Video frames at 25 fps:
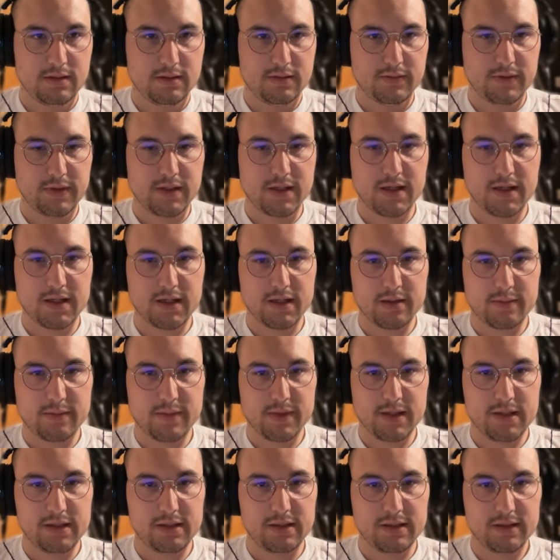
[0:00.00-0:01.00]
We can kind of
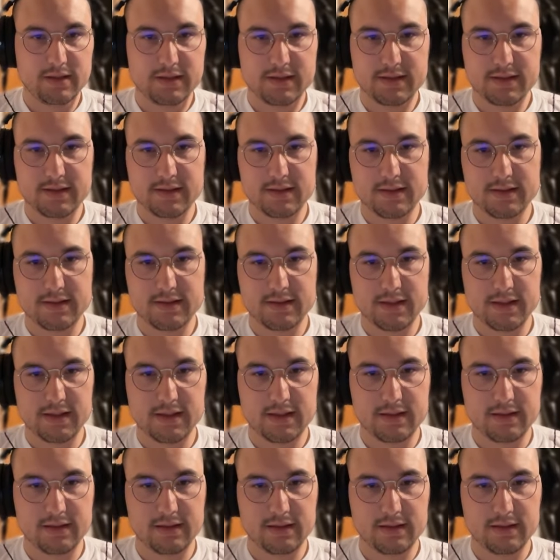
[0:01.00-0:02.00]
make this
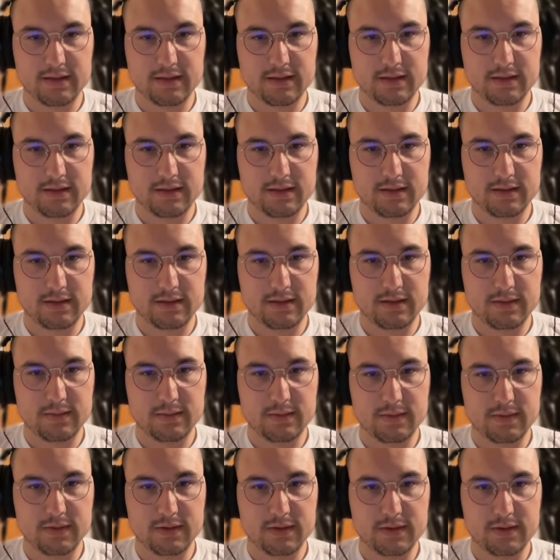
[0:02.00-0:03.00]
second,
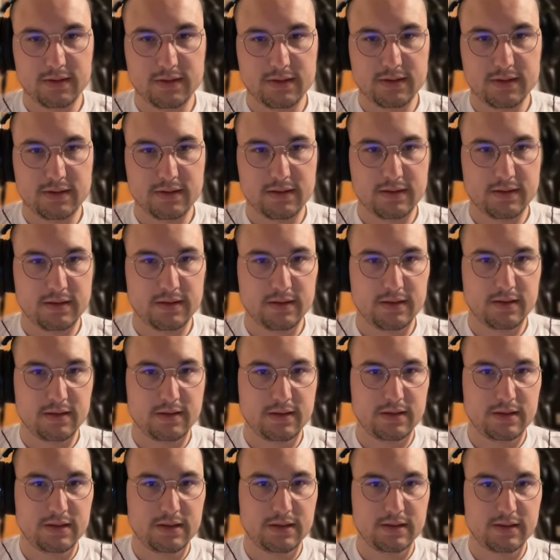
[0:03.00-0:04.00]
um,
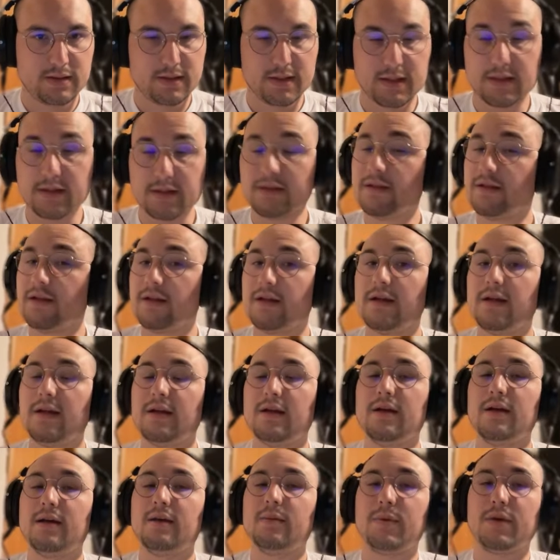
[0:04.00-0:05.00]
uh, second
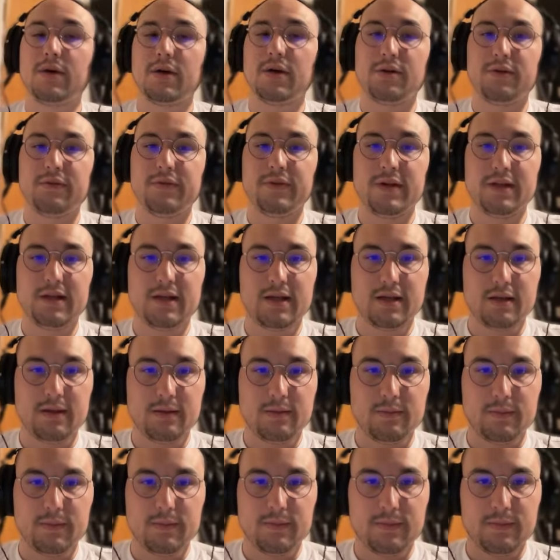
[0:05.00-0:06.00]
part of it
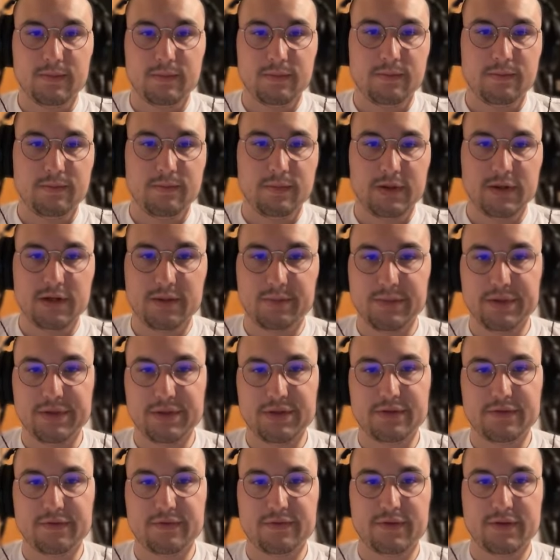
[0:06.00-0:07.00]
a little bit
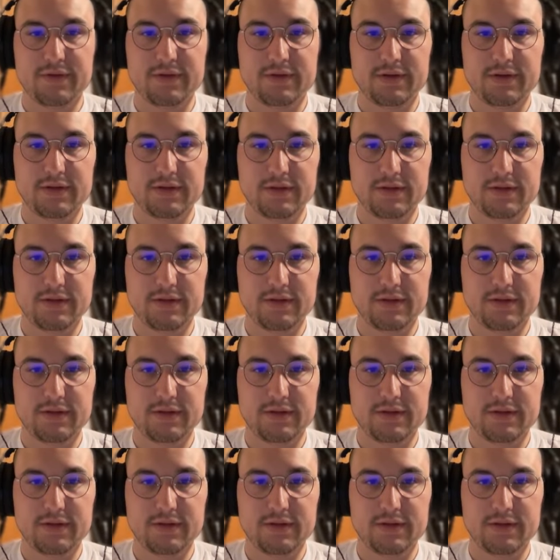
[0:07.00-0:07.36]
different.